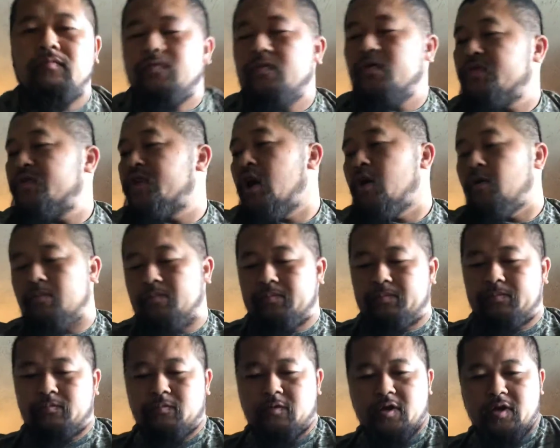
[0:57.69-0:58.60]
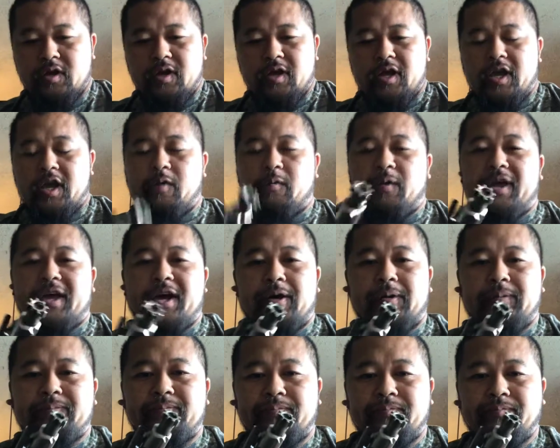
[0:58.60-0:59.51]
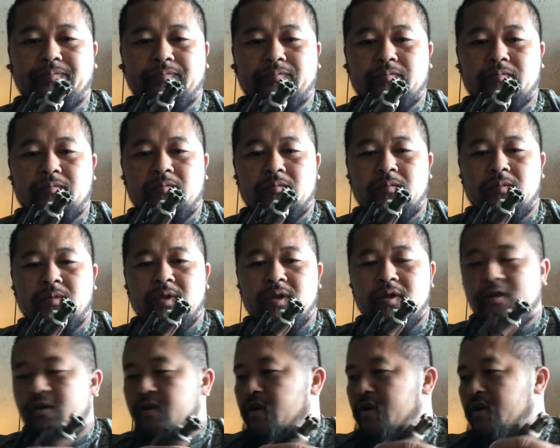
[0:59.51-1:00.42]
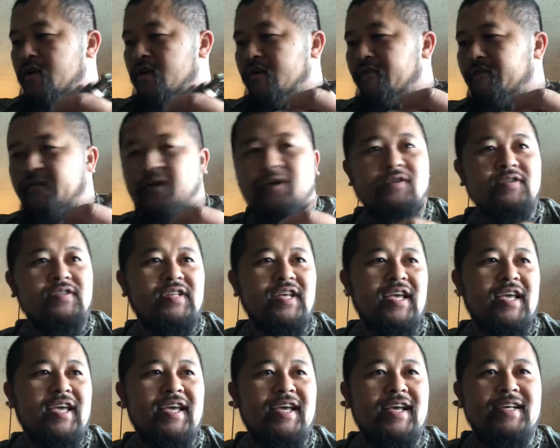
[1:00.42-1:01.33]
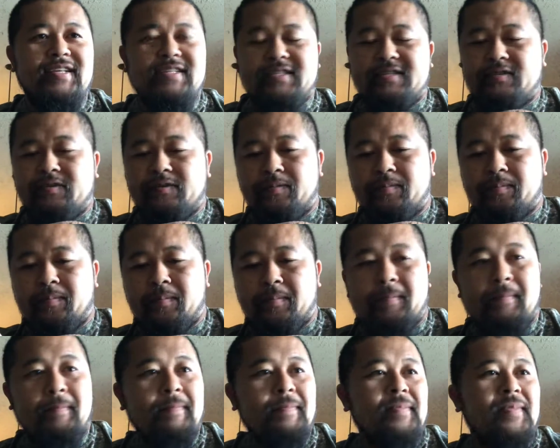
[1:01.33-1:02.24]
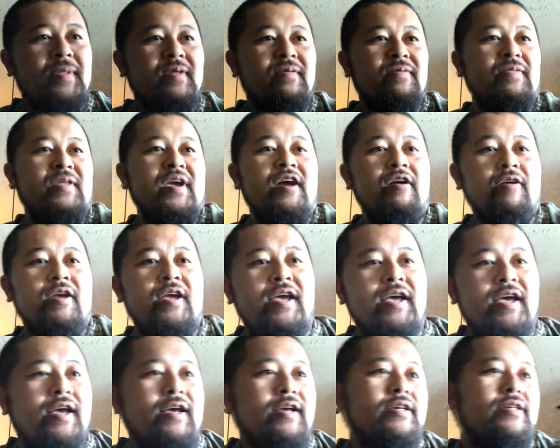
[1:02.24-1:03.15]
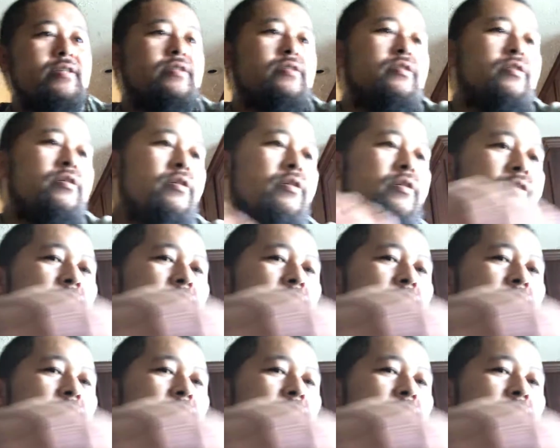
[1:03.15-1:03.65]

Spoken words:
So, here we go. First thing is, there is